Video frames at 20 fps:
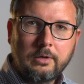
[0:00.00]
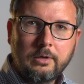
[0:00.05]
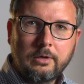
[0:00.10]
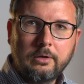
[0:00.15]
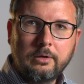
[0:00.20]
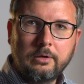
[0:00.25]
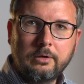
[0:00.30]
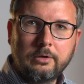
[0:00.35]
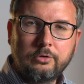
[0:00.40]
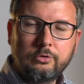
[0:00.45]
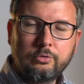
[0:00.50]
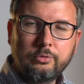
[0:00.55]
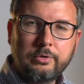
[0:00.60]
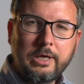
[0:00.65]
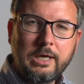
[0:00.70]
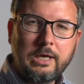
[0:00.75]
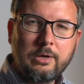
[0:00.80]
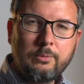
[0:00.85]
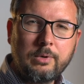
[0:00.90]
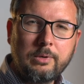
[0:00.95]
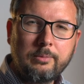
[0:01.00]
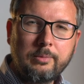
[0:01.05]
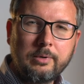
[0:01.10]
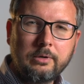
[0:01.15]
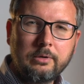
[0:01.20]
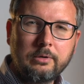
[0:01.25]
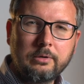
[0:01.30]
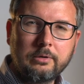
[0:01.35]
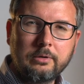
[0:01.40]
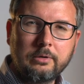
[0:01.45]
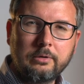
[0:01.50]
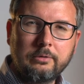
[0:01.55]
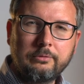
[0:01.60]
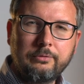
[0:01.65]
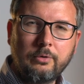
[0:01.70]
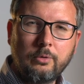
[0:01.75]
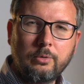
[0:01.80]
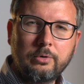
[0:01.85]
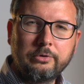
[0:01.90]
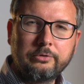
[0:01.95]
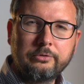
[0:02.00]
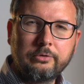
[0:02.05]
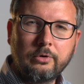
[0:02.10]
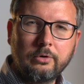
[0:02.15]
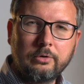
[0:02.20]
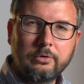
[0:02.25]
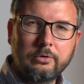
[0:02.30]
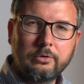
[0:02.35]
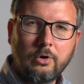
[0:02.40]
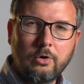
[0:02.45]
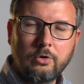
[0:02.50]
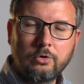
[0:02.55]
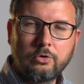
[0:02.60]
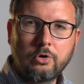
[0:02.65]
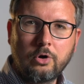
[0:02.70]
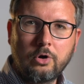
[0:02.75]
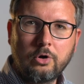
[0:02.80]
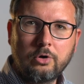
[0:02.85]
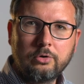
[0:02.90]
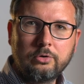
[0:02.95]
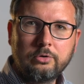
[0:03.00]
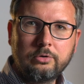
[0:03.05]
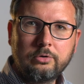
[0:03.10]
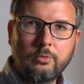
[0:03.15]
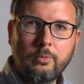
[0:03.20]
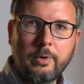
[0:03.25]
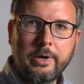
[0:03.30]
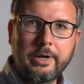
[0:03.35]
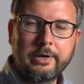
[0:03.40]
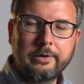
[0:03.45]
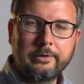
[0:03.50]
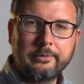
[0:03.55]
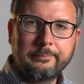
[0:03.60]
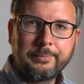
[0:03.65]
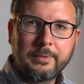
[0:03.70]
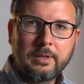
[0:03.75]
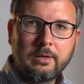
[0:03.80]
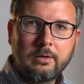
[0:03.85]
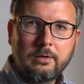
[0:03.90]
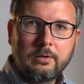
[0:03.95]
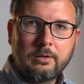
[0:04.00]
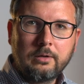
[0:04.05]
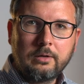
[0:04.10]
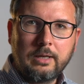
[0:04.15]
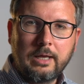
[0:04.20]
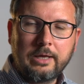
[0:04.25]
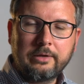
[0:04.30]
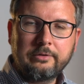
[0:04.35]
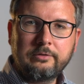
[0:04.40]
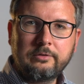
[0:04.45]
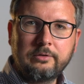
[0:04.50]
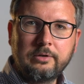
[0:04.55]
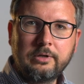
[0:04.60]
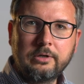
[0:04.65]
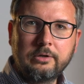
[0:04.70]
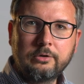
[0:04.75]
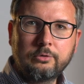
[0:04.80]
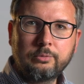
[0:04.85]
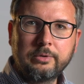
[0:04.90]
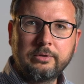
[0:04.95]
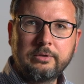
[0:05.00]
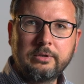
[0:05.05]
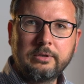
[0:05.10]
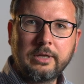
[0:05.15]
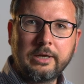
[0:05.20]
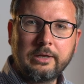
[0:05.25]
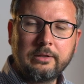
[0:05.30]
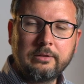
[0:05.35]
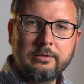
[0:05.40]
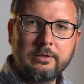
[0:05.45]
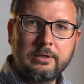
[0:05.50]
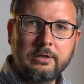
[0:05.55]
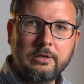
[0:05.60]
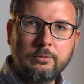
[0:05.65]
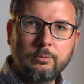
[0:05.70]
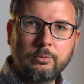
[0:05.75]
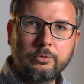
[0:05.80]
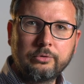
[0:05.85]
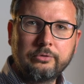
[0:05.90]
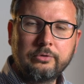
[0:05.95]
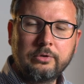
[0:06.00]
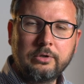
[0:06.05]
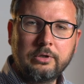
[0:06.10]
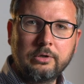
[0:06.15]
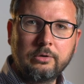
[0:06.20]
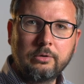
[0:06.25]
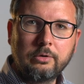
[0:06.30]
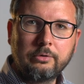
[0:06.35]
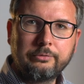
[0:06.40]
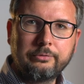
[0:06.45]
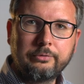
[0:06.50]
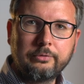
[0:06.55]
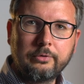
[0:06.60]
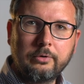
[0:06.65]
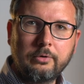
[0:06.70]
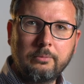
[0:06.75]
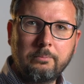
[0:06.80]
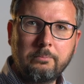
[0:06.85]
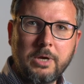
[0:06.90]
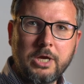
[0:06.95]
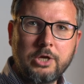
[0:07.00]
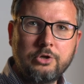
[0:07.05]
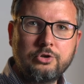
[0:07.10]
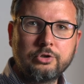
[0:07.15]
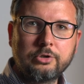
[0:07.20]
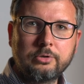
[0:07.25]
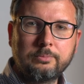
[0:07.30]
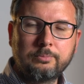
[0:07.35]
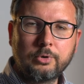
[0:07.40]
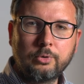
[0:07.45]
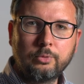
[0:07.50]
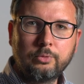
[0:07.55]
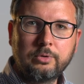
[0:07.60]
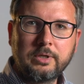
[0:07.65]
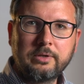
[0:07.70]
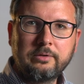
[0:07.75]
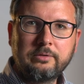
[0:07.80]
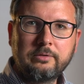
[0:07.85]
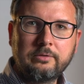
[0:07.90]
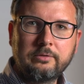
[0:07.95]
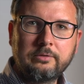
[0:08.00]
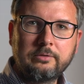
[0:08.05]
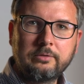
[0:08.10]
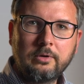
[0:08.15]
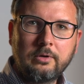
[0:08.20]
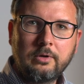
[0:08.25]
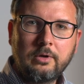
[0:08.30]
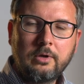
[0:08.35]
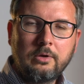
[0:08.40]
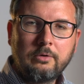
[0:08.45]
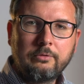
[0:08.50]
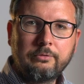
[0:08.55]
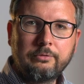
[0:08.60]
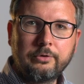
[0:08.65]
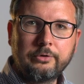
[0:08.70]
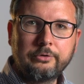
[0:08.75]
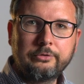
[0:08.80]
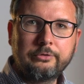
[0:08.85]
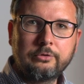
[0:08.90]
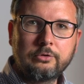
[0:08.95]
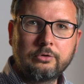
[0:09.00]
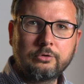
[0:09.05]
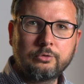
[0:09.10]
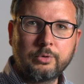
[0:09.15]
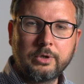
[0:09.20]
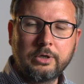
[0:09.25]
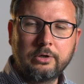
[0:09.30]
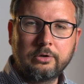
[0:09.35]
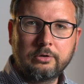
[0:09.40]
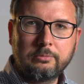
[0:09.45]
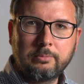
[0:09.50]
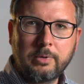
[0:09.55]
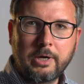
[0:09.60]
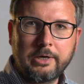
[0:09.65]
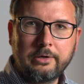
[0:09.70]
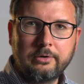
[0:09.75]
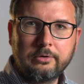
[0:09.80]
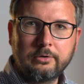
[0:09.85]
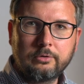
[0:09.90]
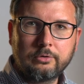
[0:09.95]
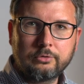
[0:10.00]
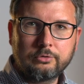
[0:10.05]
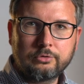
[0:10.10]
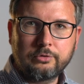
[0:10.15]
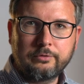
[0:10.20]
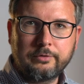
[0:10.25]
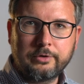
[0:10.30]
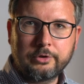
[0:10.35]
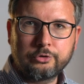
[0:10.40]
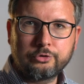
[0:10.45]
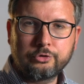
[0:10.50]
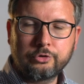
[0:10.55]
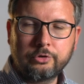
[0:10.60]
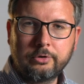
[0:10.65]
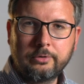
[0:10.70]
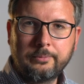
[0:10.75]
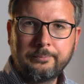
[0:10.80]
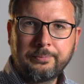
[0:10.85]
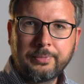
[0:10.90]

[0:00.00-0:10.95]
Uh, today we will focus on Hong Kong, where last year, 2019, was the year of major protests, first triggered by the controversial